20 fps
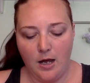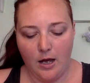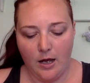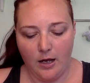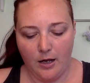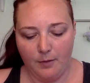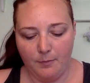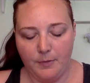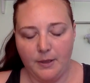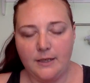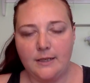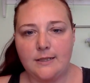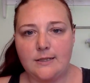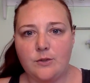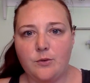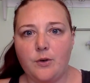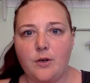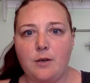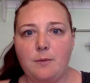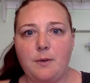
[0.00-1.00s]
And it's
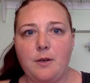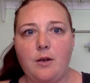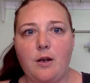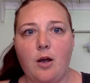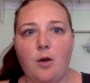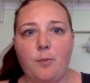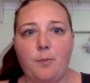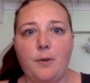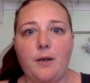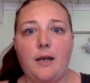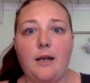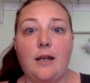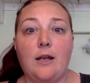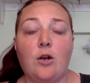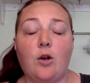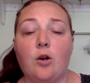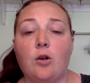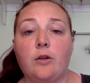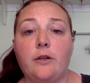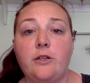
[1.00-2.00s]
going to be opening
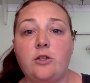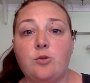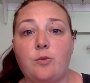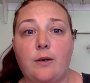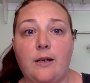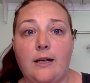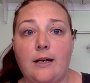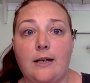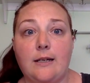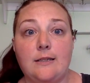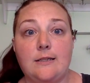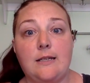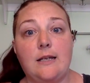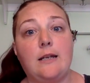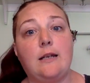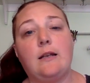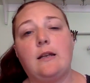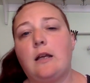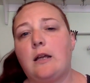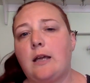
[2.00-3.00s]
in early
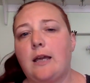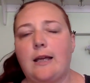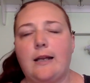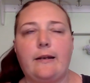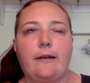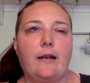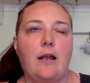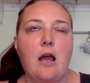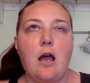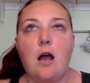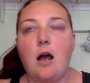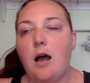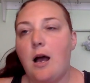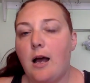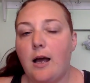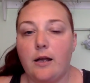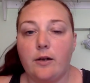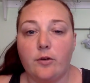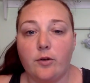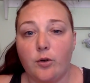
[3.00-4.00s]
2019. Again,
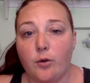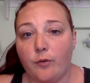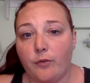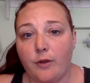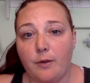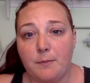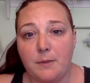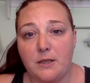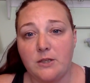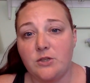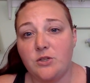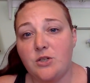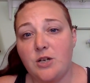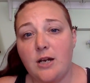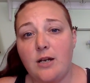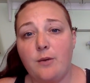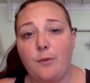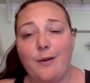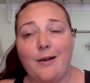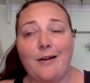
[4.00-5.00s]
I don't know if that means
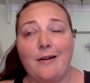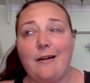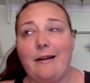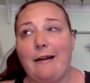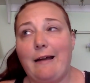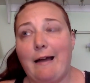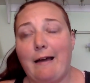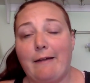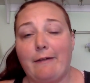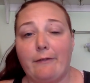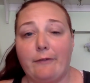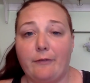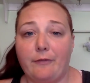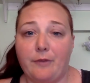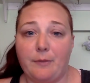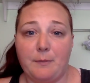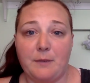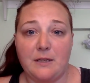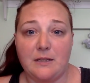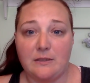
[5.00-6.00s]
January. I don't know if
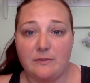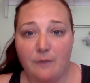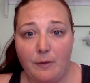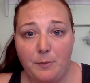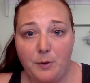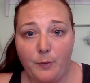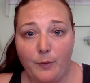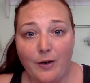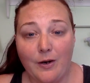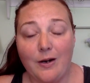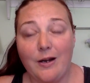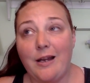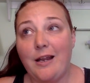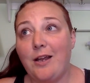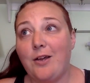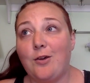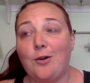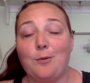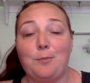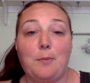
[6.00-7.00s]
that means February.
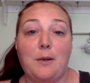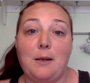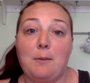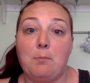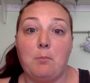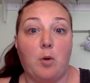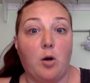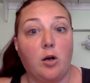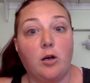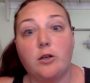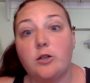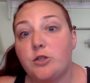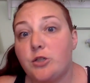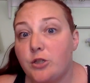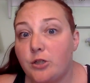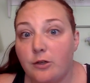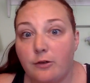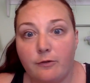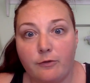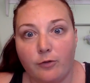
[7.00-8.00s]
It could mean
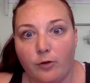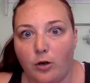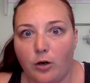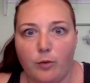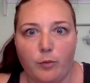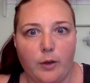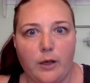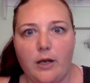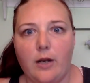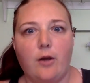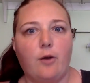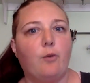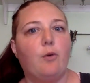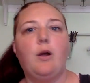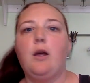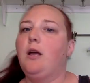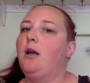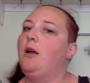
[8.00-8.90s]
March, for all we know.